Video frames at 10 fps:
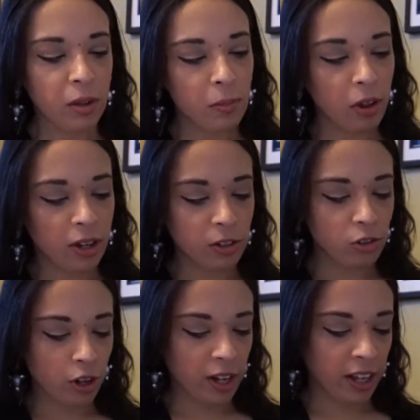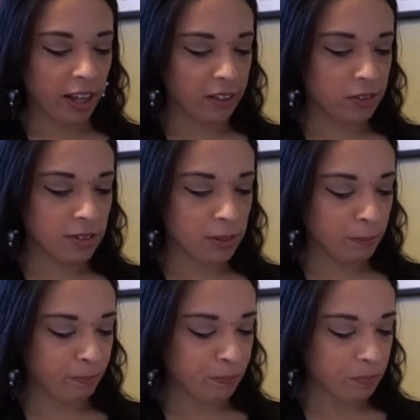Pilates training is
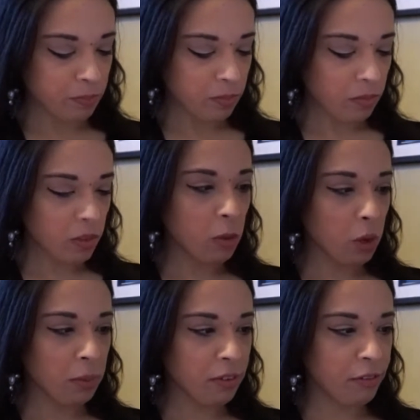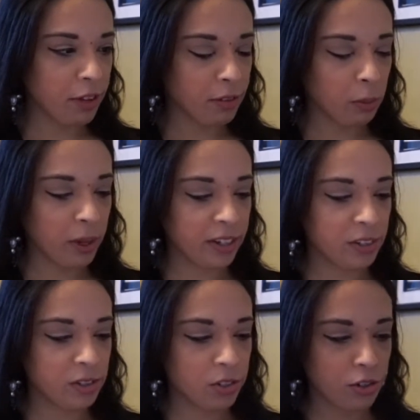one of my favorite
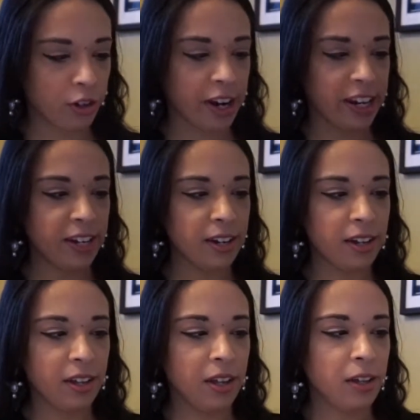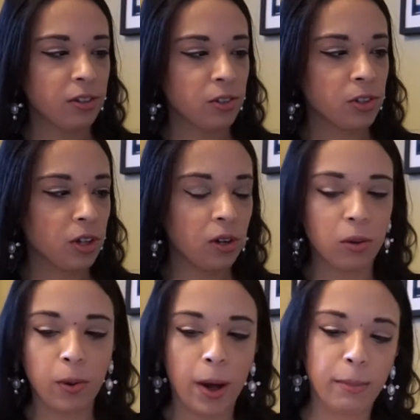ways to train.
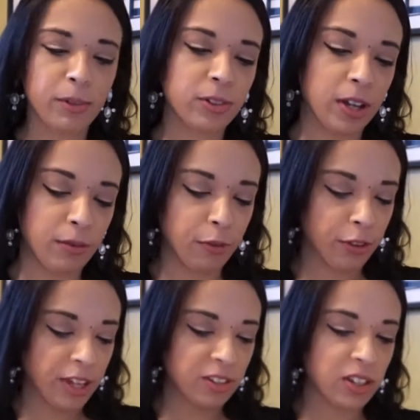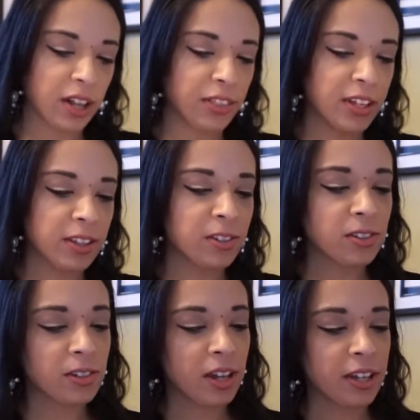So I'm excited for this, and I think
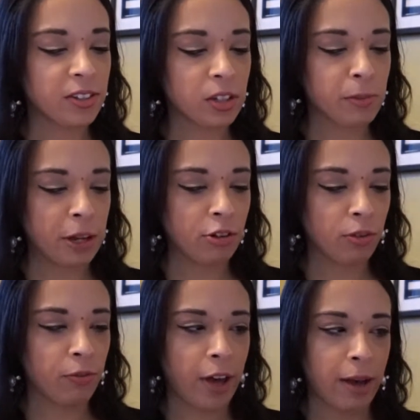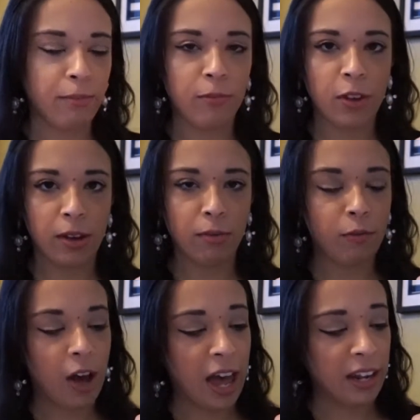that's, it's a special
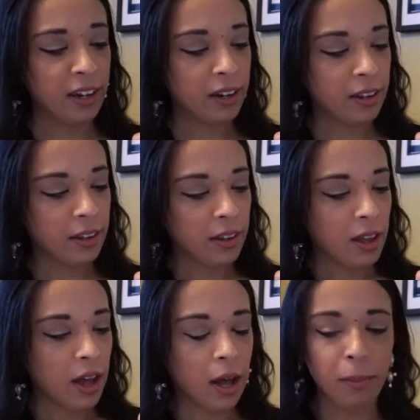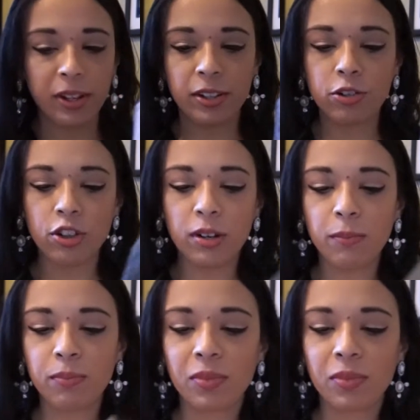FabFitFun edition.